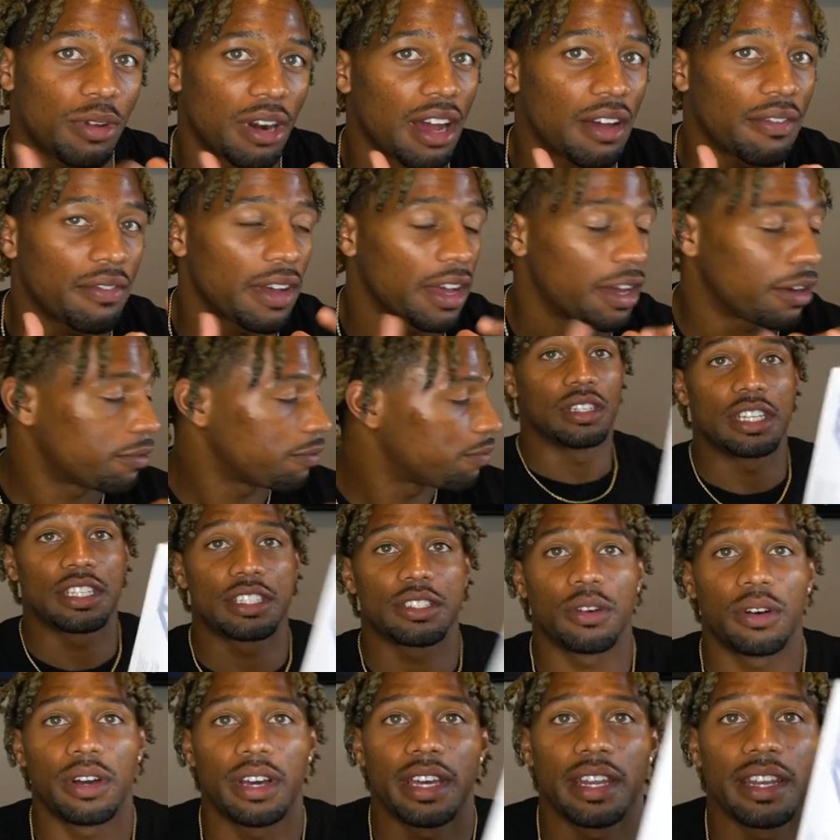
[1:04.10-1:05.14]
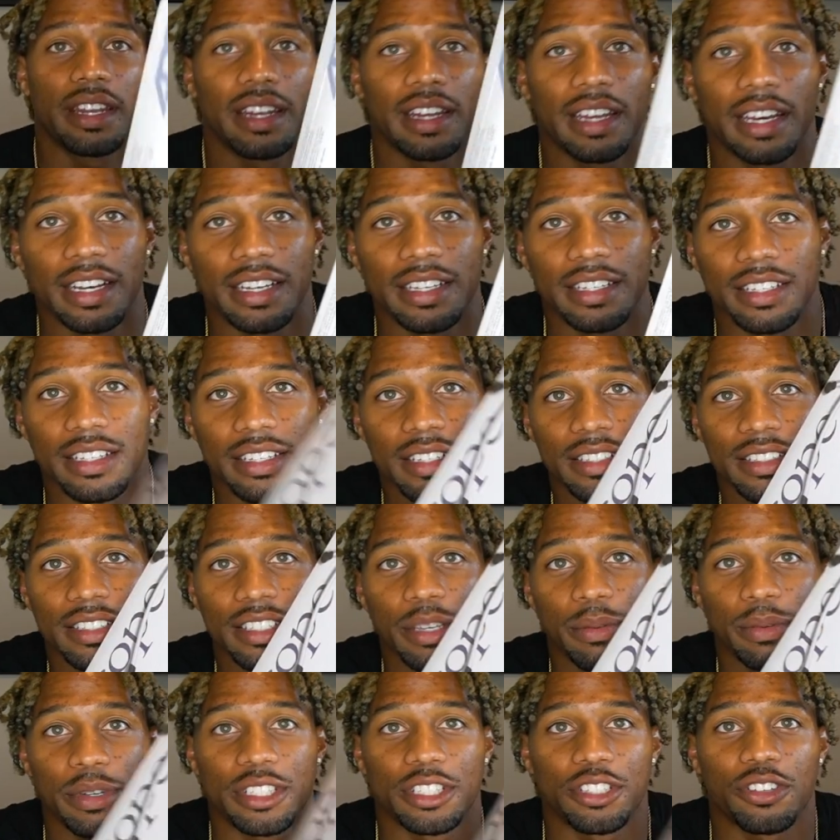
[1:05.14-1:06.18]
what I found. So let's go ahead and uh,
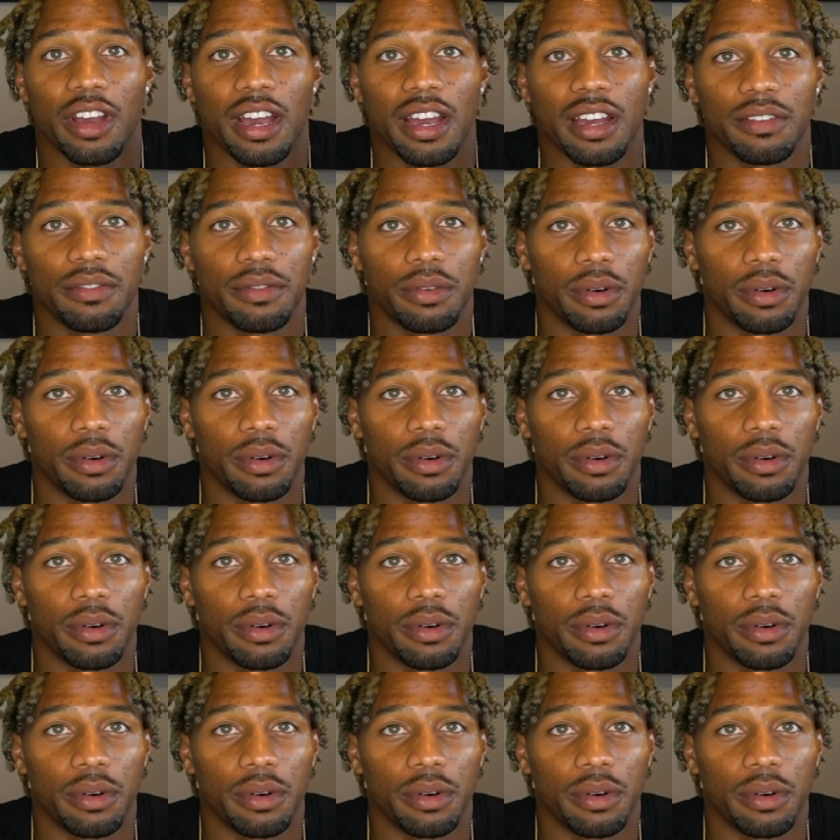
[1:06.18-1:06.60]
see what it's cracking